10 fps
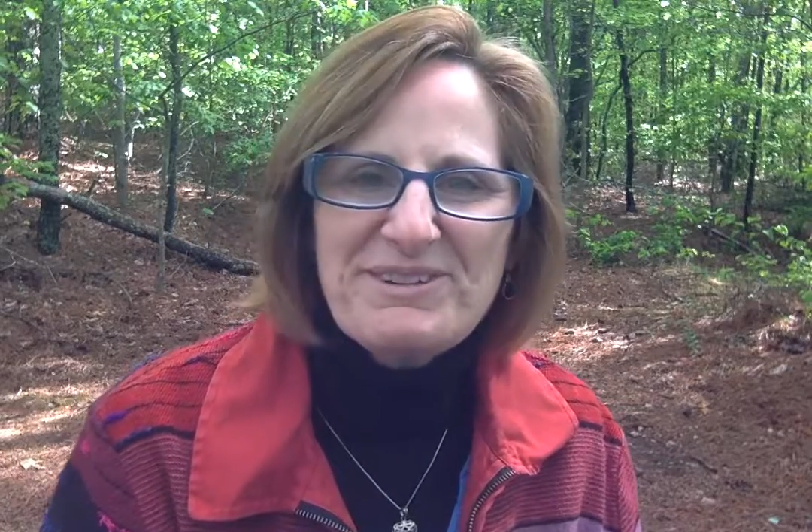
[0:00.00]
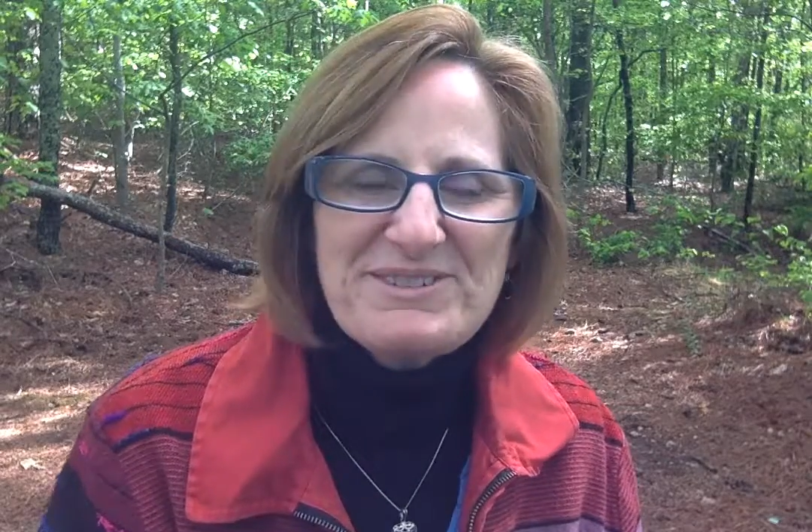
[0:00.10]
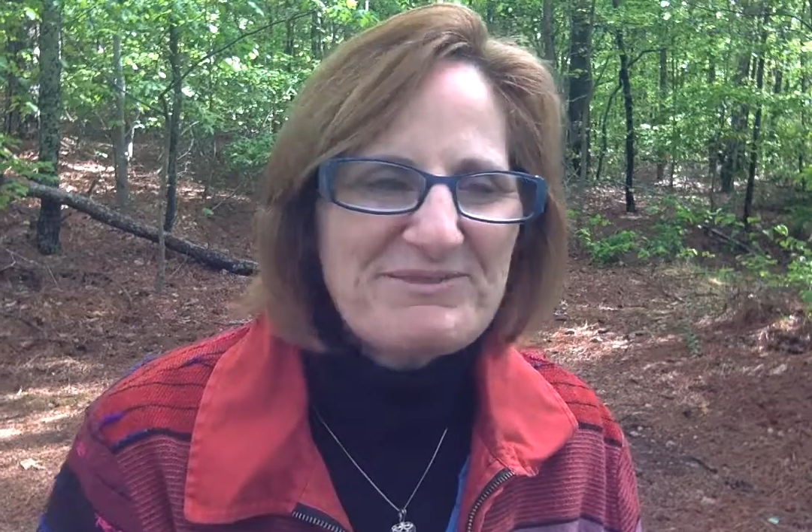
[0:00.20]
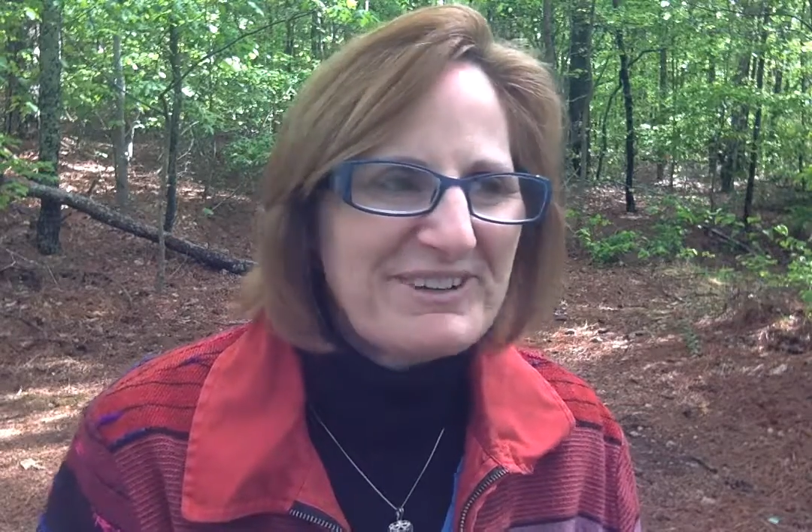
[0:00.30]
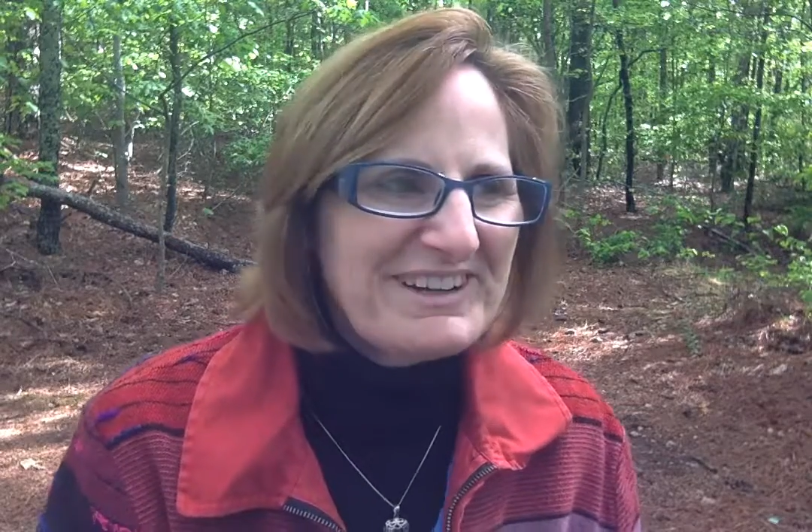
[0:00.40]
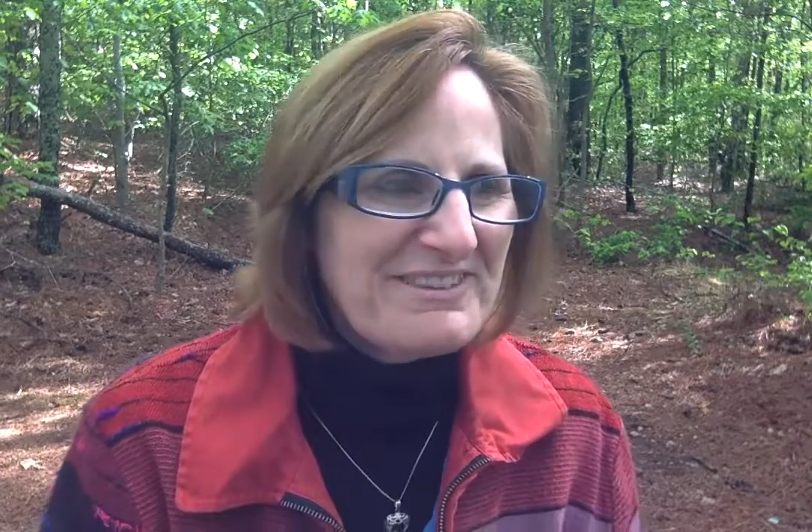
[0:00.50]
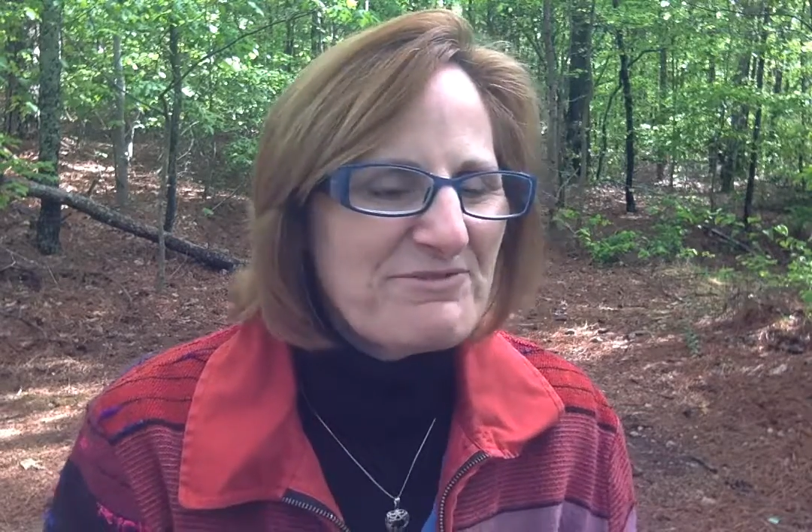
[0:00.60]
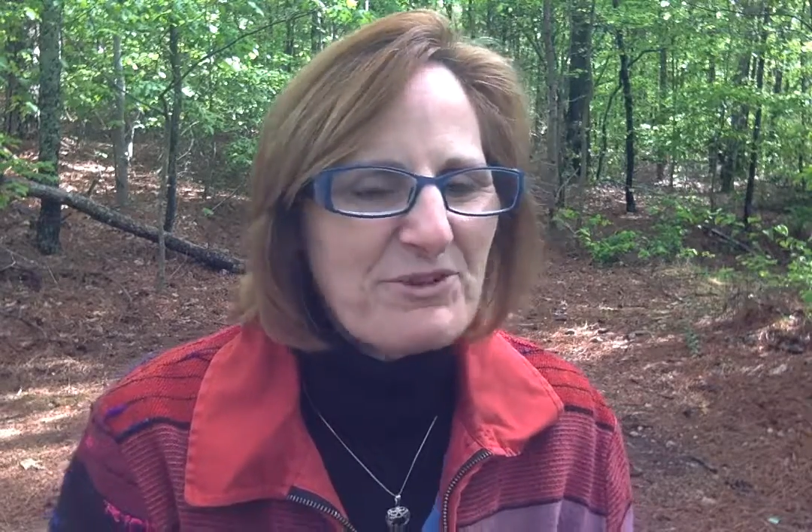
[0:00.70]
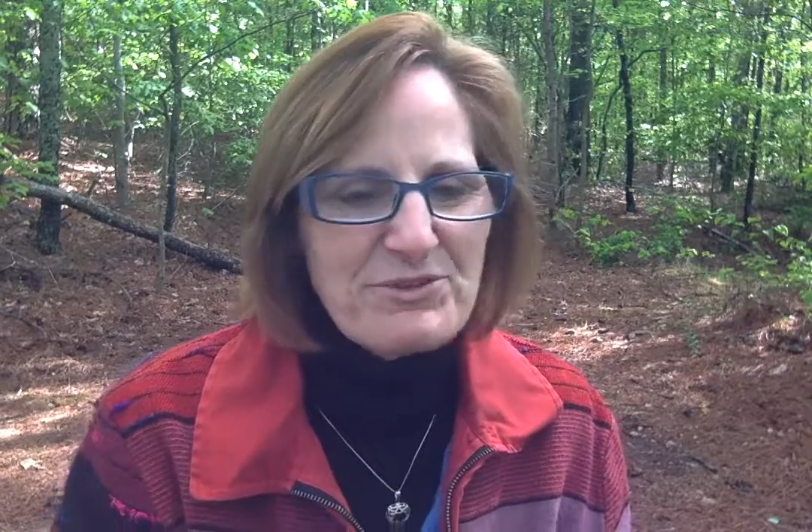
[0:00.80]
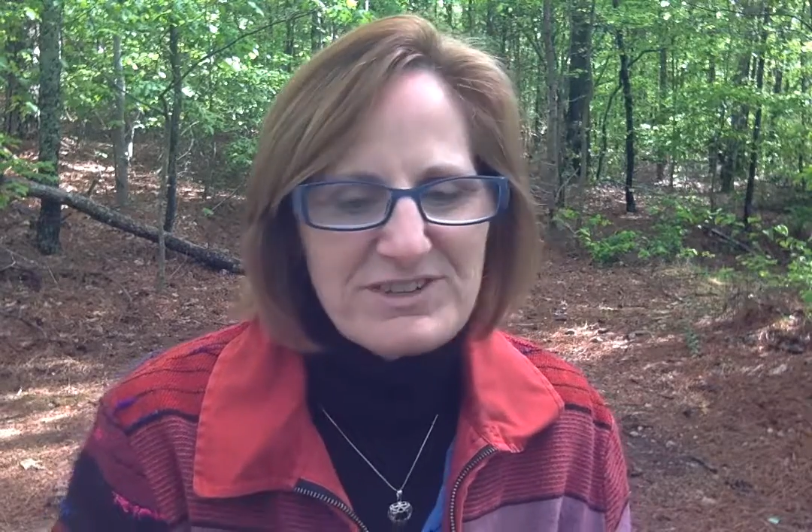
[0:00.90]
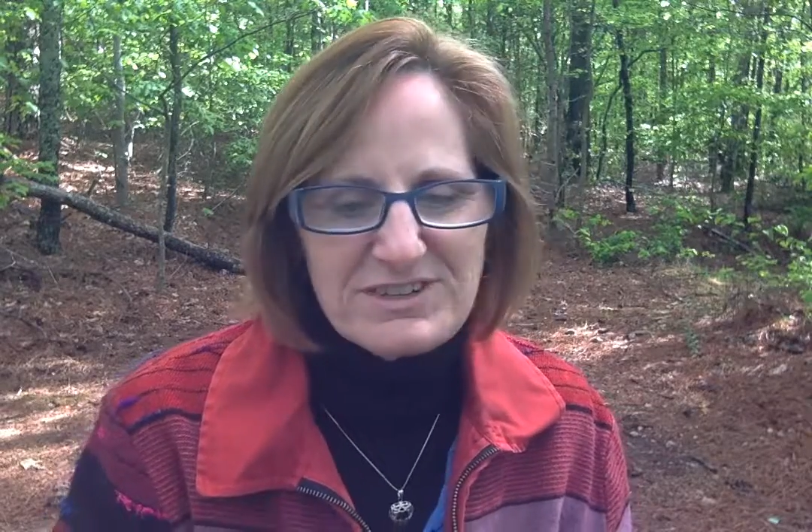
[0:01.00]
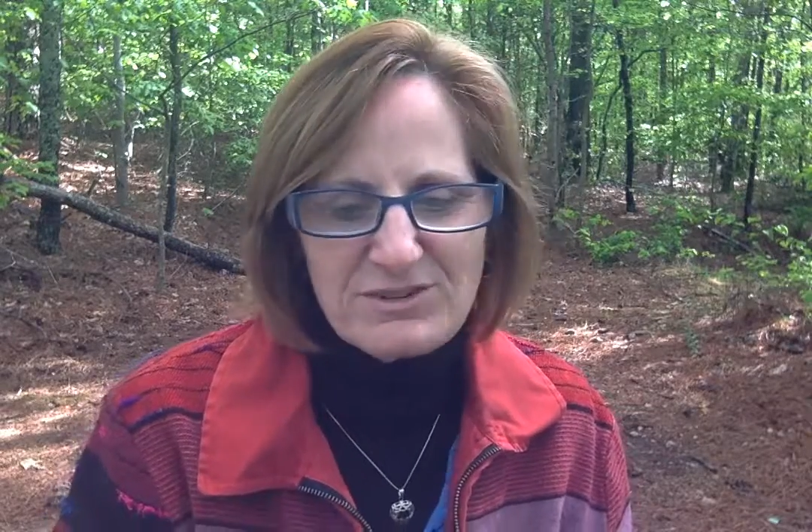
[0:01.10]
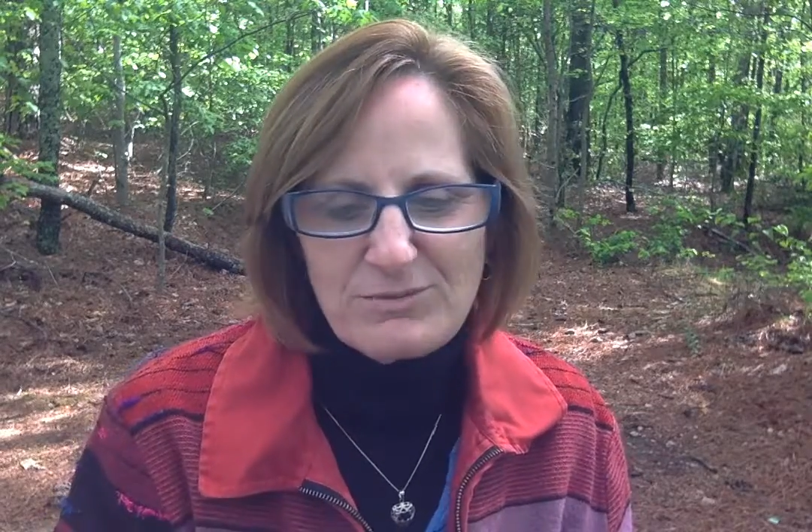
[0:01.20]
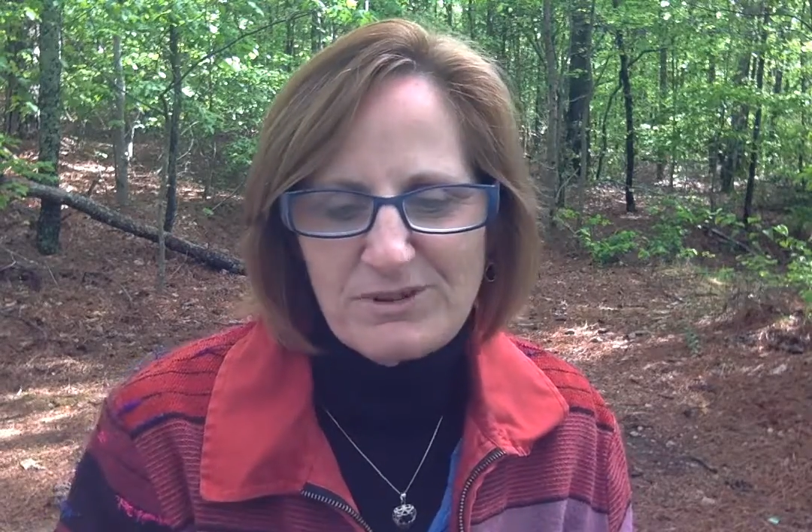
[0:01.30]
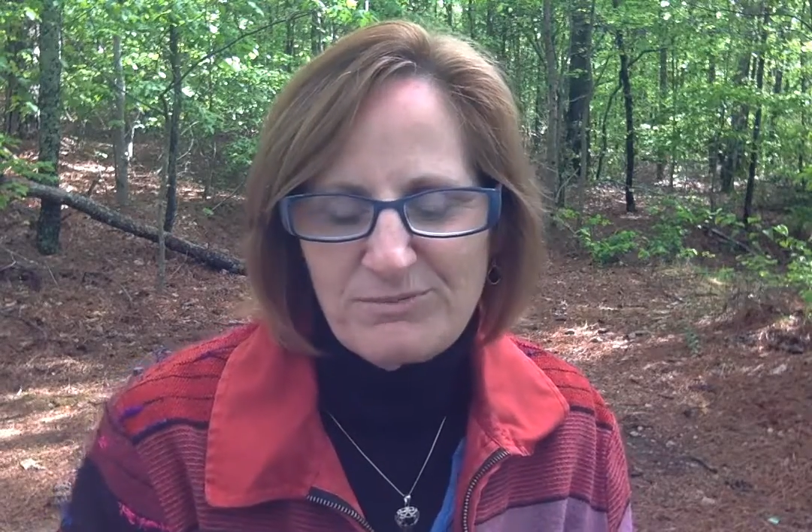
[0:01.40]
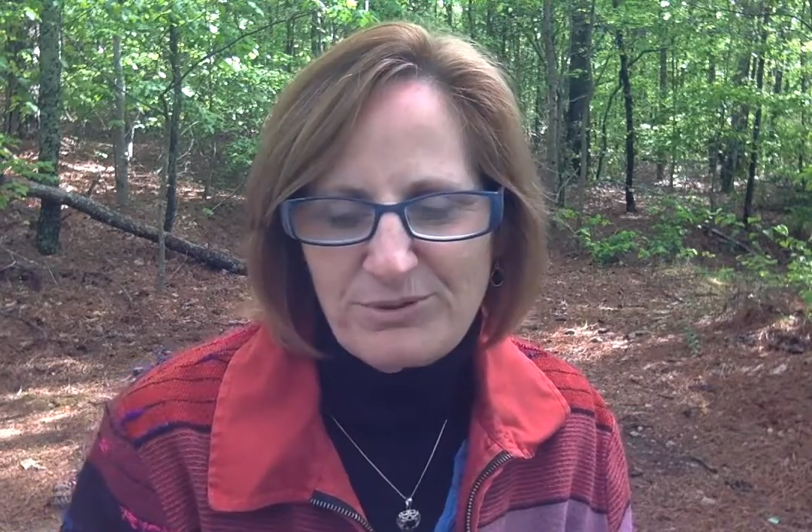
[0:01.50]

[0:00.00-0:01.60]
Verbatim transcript: it's funny, I've heard this sermon